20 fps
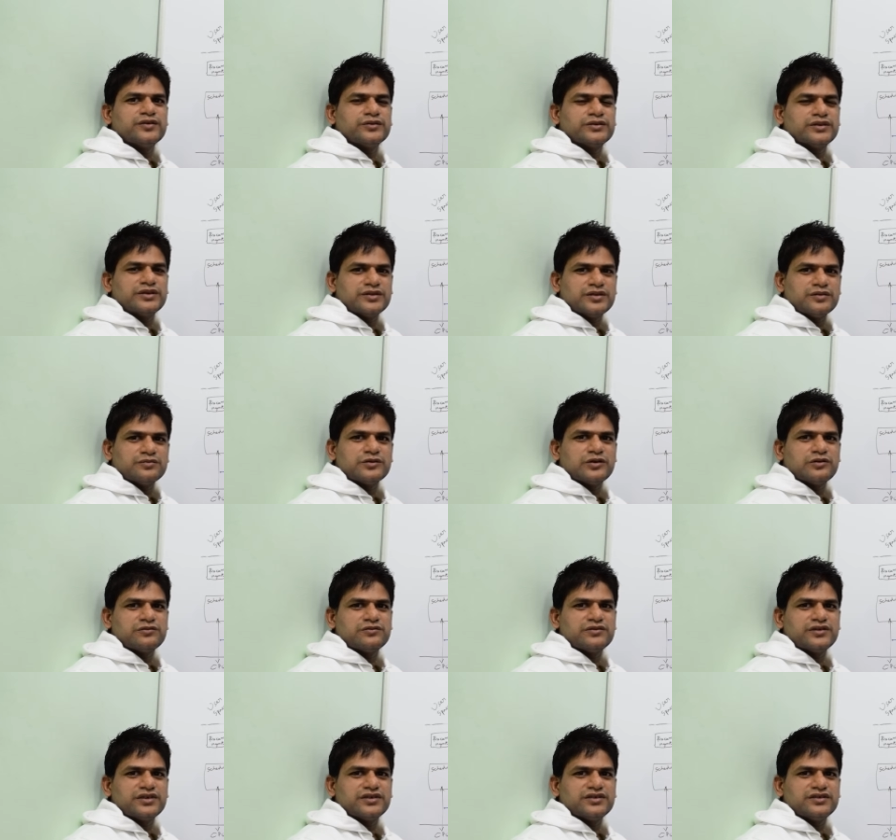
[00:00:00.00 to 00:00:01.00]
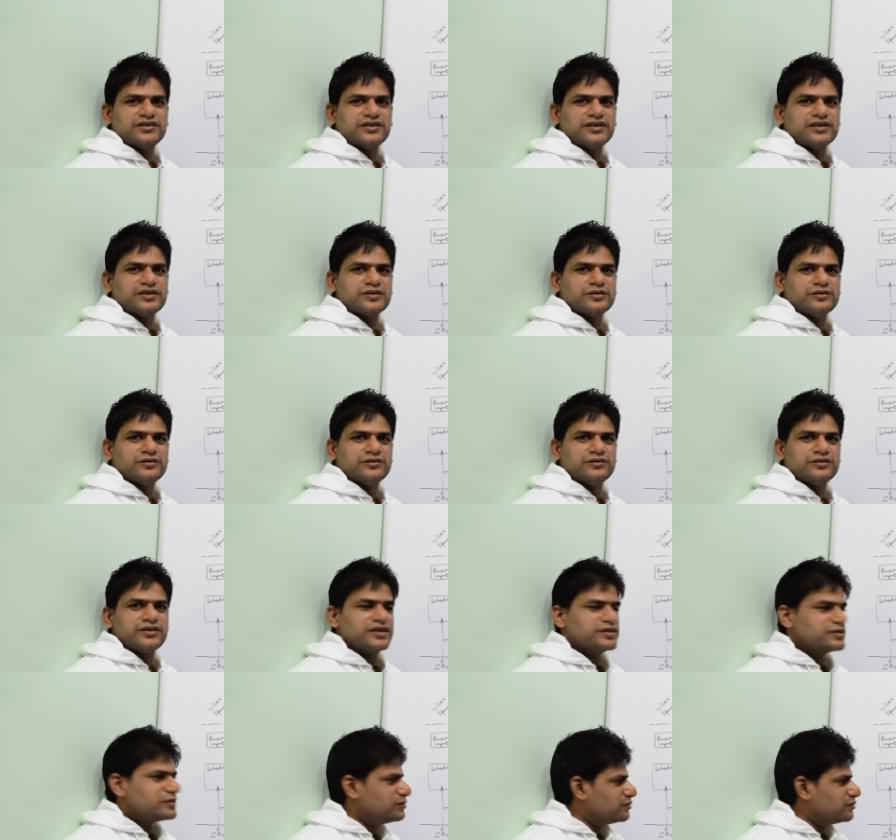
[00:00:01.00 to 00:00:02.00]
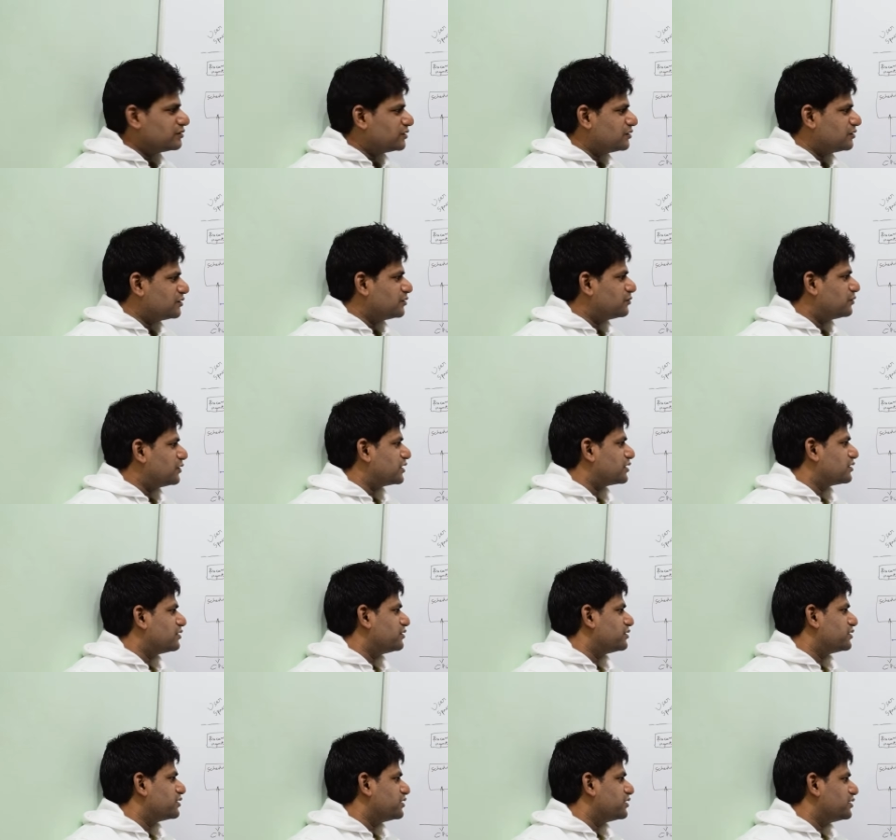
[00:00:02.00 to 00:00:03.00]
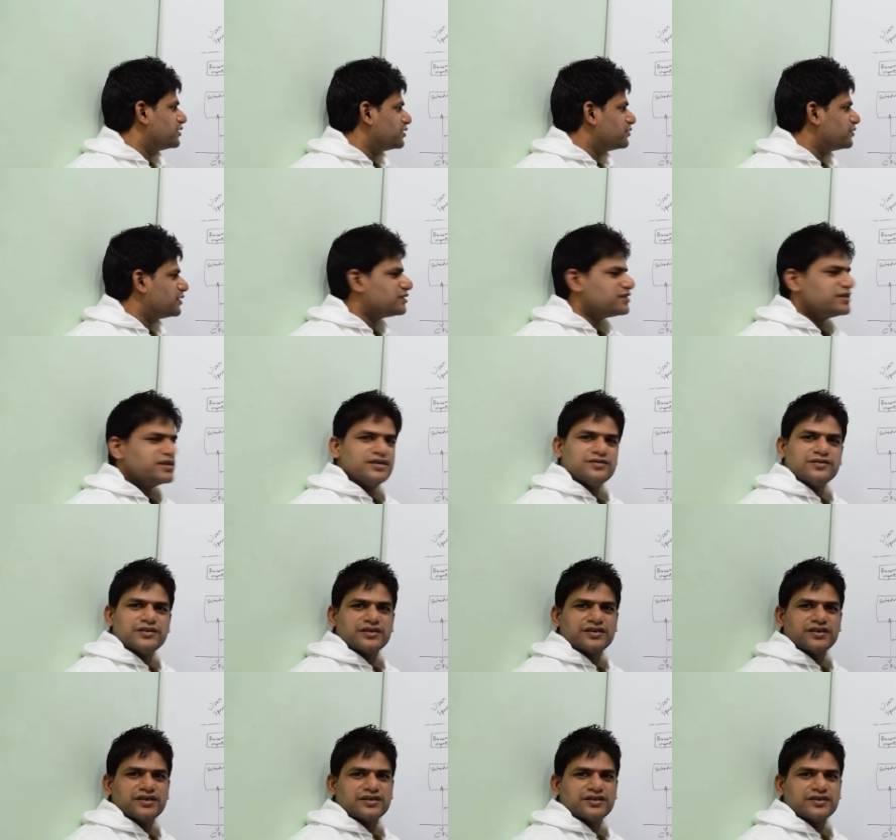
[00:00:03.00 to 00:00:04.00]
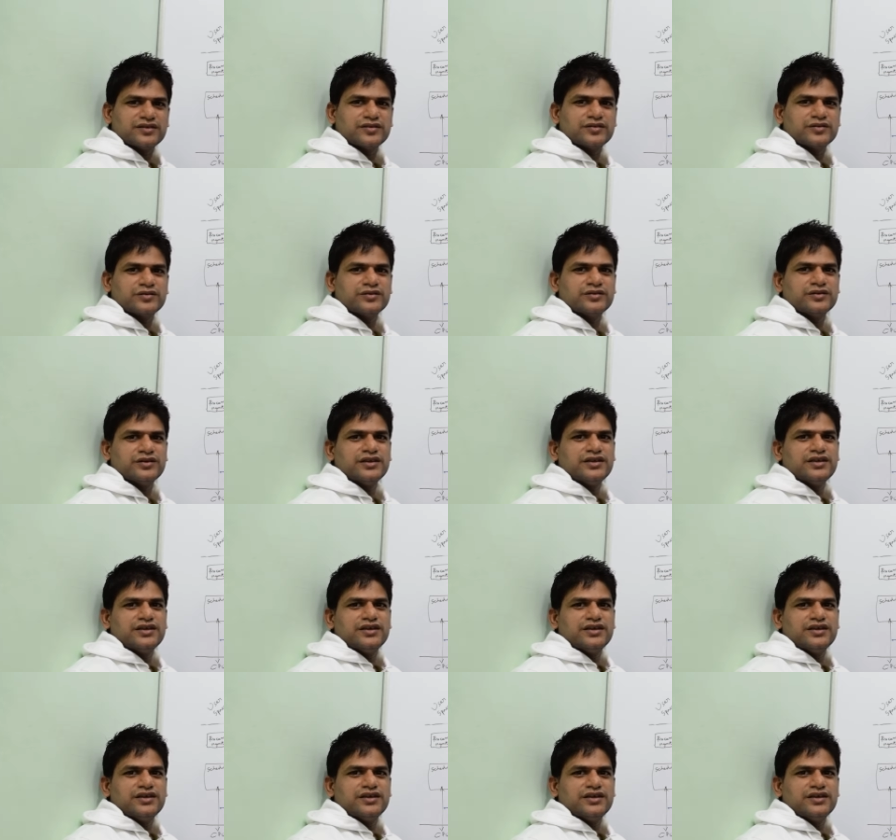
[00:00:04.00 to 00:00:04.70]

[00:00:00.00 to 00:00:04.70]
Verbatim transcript: system software engineers who exclusively work on device drivers as such. So